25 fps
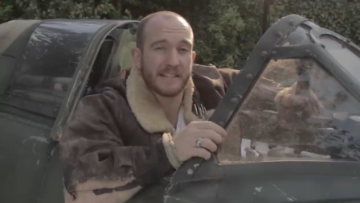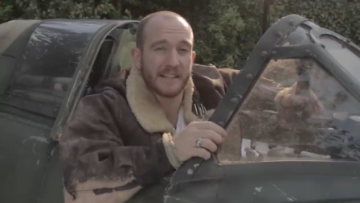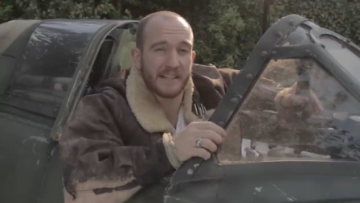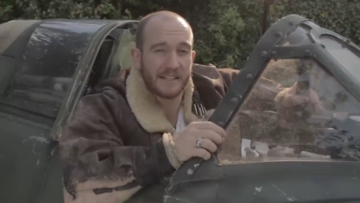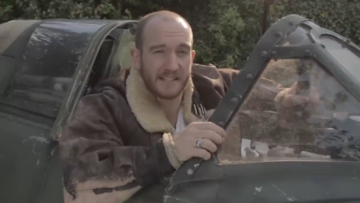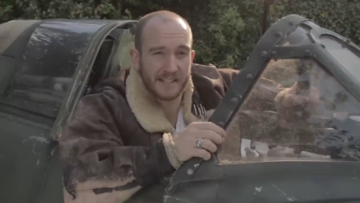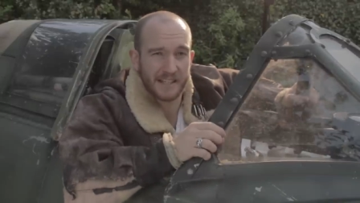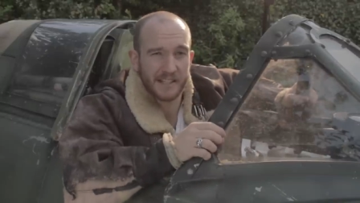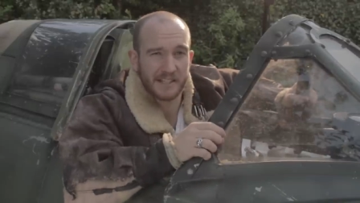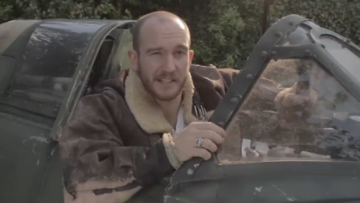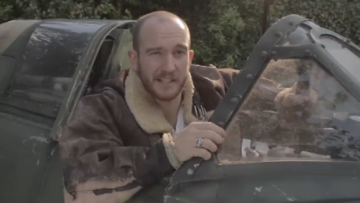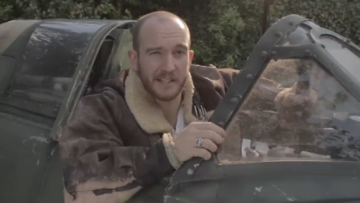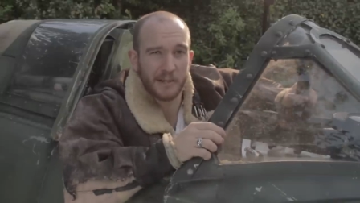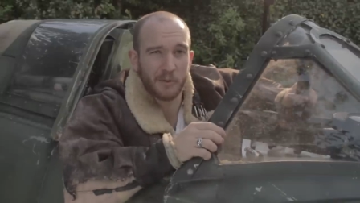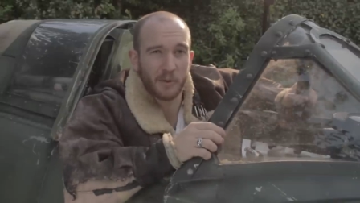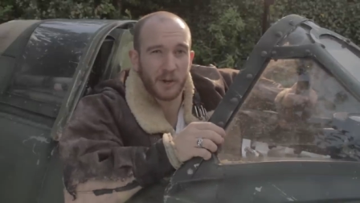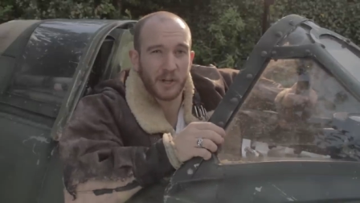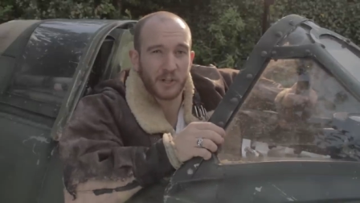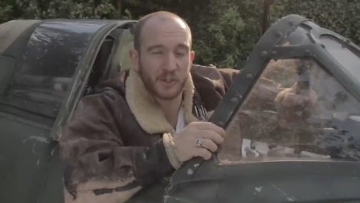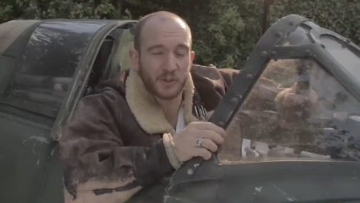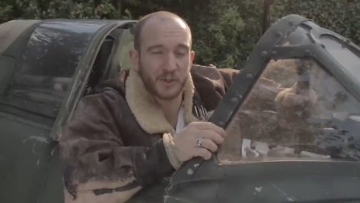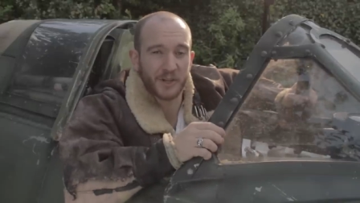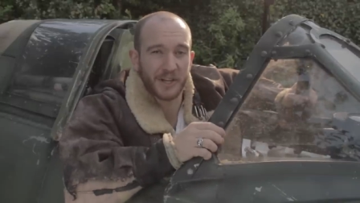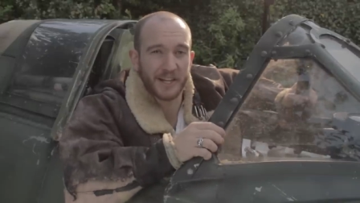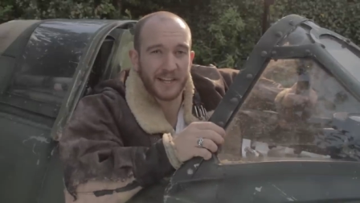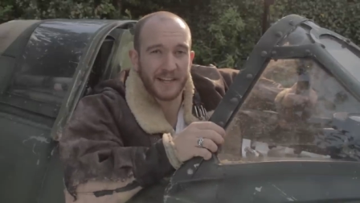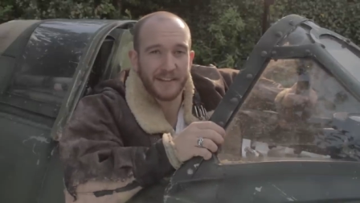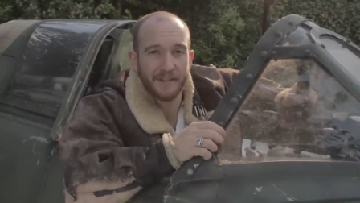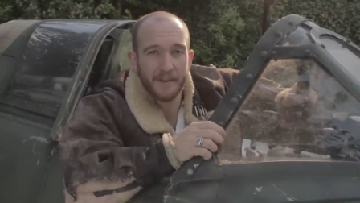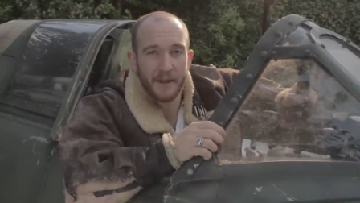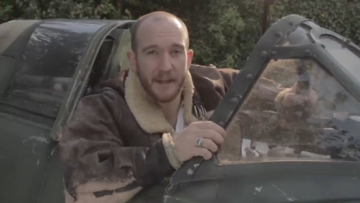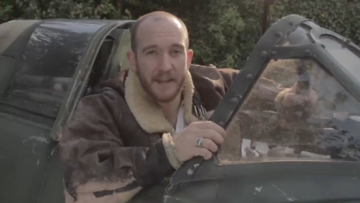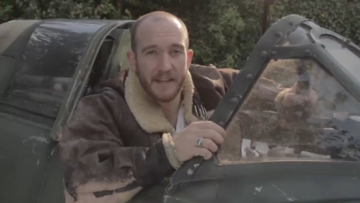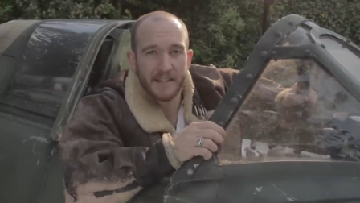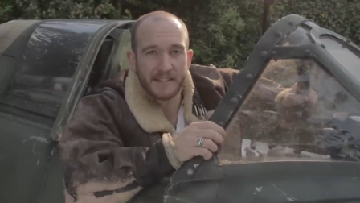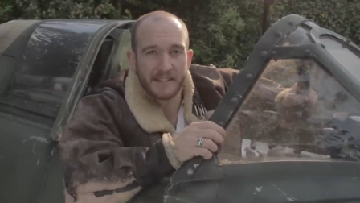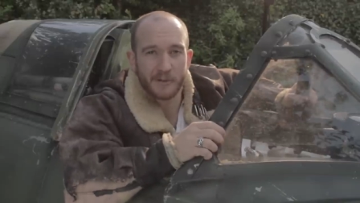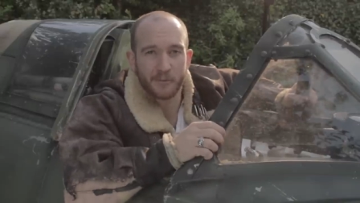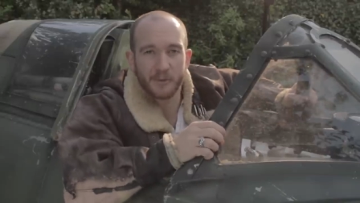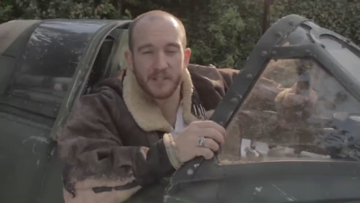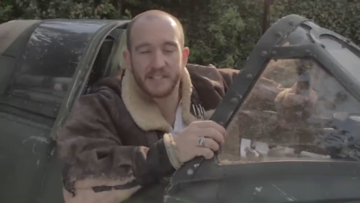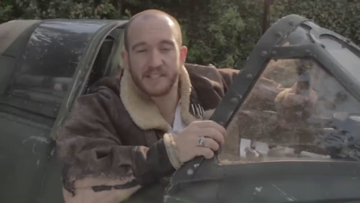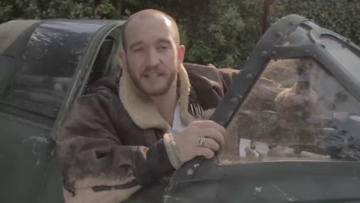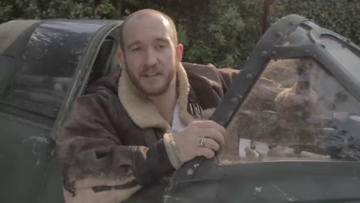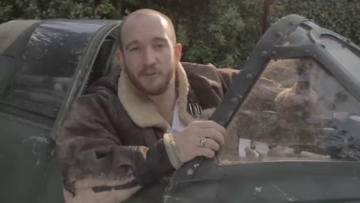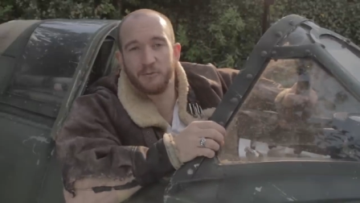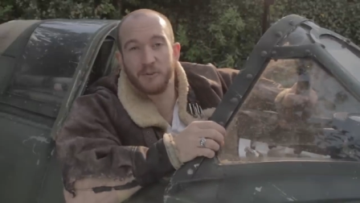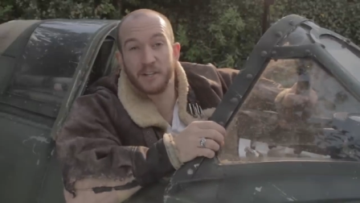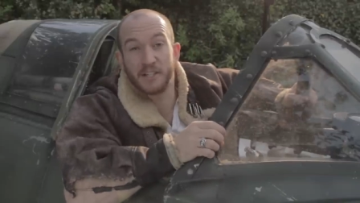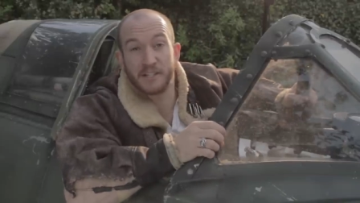it's actually quite tricky. So
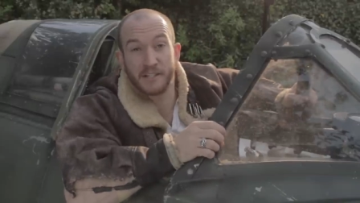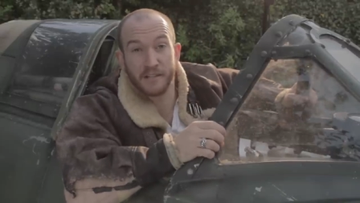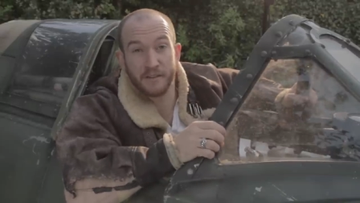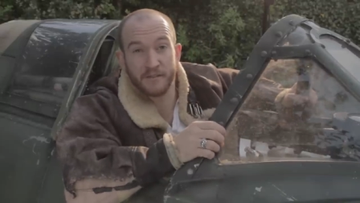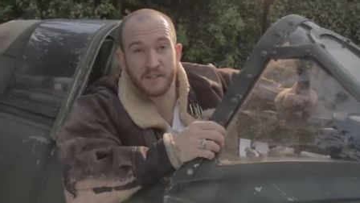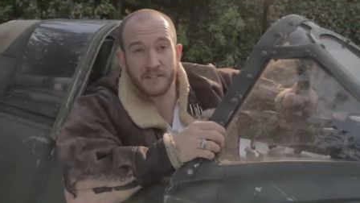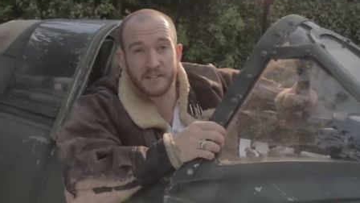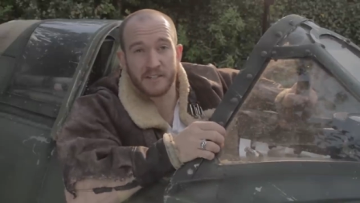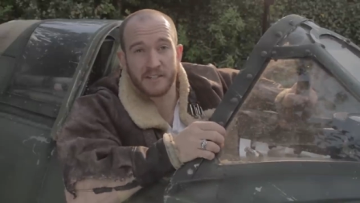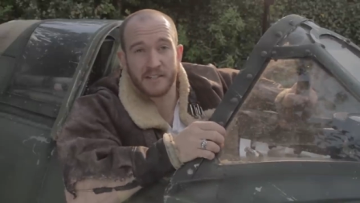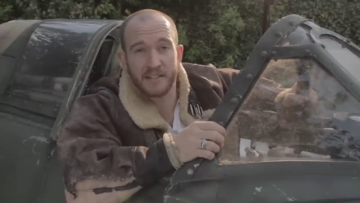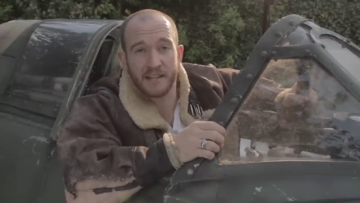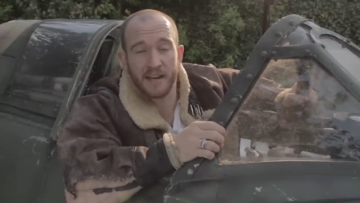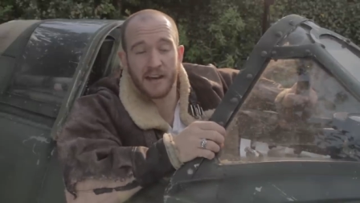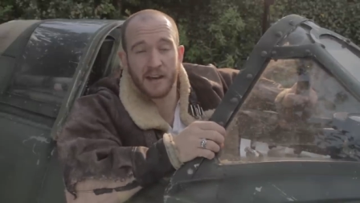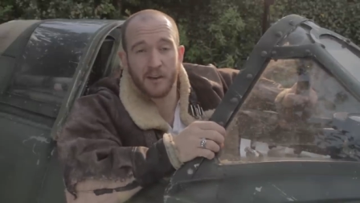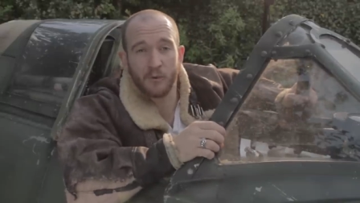we sent Rich Stevenson